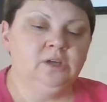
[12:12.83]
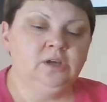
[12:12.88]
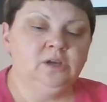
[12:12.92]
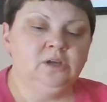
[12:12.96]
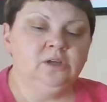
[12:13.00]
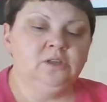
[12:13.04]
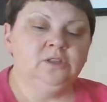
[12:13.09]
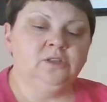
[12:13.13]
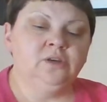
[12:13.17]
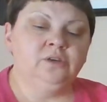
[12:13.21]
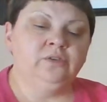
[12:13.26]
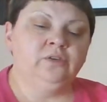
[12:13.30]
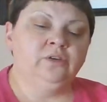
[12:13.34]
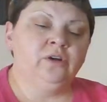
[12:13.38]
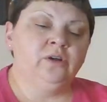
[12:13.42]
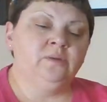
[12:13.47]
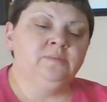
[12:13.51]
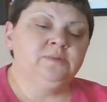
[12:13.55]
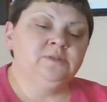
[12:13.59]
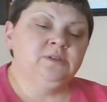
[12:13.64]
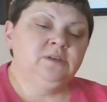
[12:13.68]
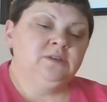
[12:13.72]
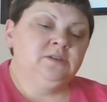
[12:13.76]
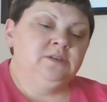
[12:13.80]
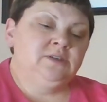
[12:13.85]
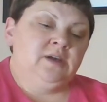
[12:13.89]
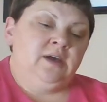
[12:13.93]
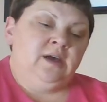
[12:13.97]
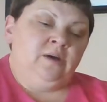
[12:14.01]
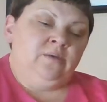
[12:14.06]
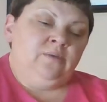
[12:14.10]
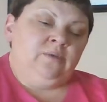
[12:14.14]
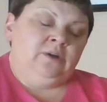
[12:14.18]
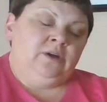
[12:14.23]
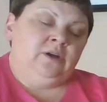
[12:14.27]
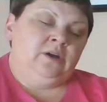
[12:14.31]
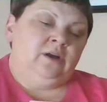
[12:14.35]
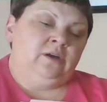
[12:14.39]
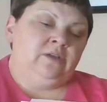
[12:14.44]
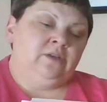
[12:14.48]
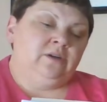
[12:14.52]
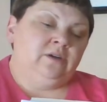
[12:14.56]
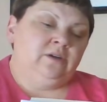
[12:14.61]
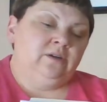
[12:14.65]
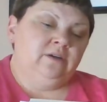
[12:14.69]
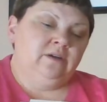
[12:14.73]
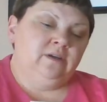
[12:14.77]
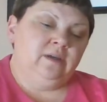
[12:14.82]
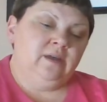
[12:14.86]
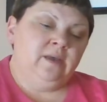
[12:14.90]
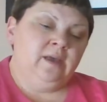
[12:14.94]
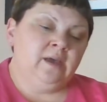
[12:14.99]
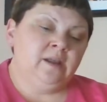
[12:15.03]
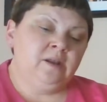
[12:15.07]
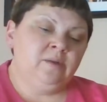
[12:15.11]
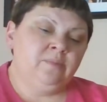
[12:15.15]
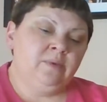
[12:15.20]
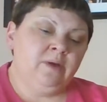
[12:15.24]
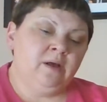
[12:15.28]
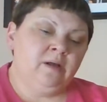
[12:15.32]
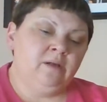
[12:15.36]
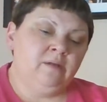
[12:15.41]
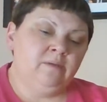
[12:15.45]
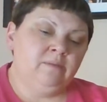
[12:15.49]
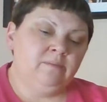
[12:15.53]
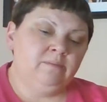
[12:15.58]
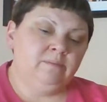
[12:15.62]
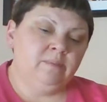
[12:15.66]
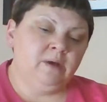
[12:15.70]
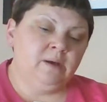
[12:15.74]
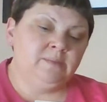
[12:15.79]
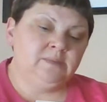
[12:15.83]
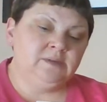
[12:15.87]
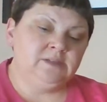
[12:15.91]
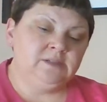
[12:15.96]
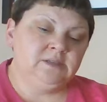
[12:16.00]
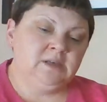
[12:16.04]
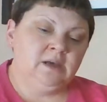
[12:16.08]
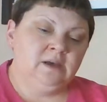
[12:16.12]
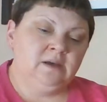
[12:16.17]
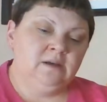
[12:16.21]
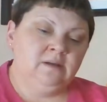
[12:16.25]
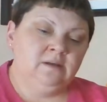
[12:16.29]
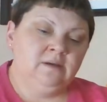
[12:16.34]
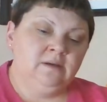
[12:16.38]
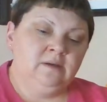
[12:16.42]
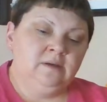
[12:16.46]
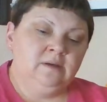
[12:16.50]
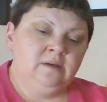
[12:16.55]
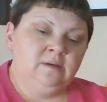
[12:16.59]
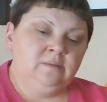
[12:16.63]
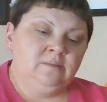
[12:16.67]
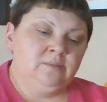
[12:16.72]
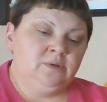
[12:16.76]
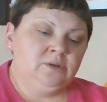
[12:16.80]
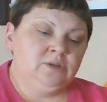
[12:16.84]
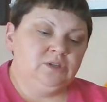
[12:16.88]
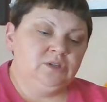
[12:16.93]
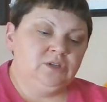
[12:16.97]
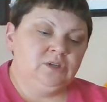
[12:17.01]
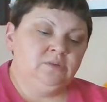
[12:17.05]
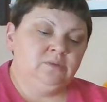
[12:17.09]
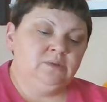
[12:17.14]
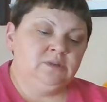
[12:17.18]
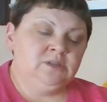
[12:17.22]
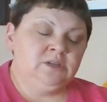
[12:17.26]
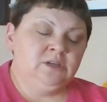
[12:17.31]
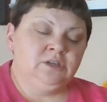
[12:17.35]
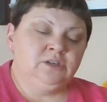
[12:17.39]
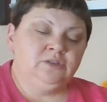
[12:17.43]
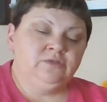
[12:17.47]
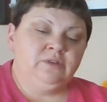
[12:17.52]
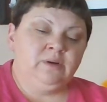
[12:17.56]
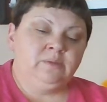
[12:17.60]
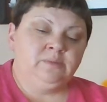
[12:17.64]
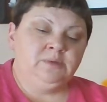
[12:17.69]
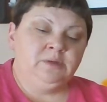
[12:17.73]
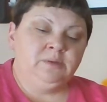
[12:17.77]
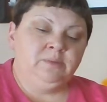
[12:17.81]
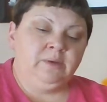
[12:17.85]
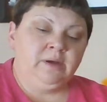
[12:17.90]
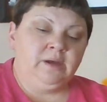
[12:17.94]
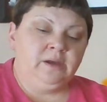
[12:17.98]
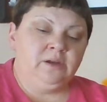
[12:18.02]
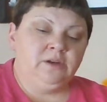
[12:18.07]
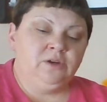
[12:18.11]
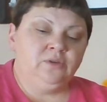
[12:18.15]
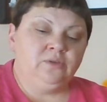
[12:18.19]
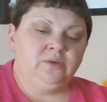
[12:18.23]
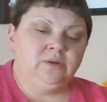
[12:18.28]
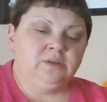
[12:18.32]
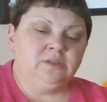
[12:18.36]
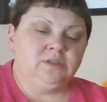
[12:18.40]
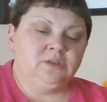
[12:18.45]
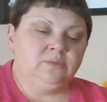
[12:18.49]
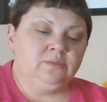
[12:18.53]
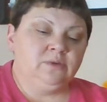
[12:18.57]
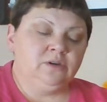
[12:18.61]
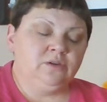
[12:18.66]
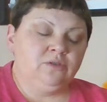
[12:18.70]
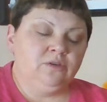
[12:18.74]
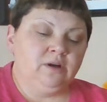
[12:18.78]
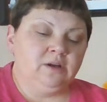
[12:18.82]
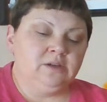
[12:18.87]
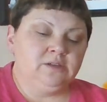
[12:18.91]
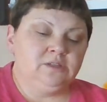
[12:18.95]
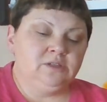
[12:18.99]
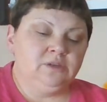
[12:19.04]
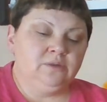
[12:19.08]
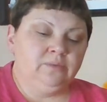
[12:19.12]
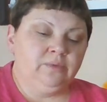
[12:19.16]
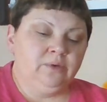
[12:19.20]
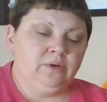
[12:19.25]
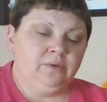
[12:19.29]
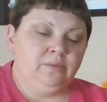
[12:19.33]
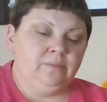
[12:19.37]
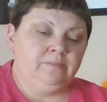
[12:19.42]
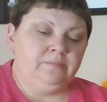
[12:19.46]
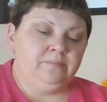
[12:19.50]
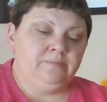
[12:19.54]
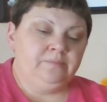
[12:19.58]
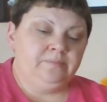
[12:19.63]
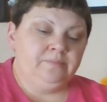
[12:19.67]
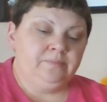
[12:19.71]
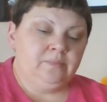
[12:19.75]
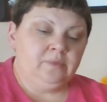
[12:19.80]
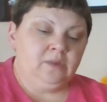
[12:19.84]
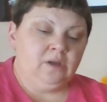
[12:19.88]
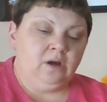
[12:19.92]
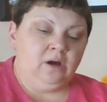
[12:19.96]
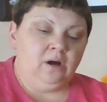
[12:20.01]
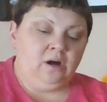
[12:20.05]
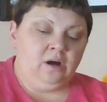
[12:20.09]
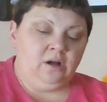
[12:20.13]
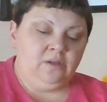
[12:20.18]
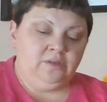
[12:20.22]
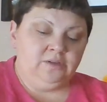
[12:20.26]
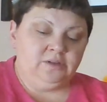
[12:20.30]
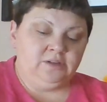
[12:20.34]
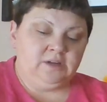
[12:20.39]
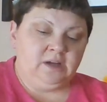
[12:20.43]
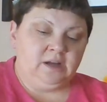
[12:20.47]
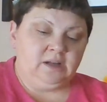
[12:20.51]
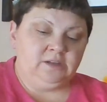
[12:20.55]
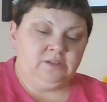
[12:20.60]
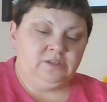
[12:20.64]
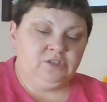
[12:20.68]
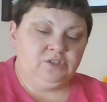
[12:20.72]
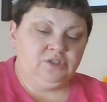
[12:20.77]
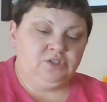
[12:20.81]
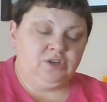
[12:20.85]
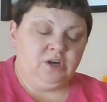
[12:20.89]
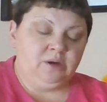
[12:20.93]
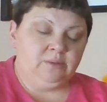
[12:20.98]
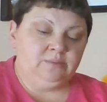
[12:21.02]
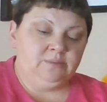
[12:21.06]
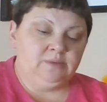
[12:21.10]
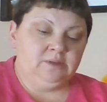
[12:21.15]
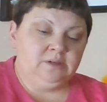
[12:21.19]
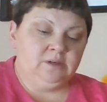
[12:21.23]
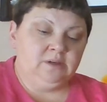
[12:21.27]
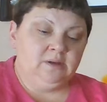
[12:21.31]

The grown-ups looked at one another. Annabel, Mama said, but she was interrupted by a noise from across the room. All the dolls jumped.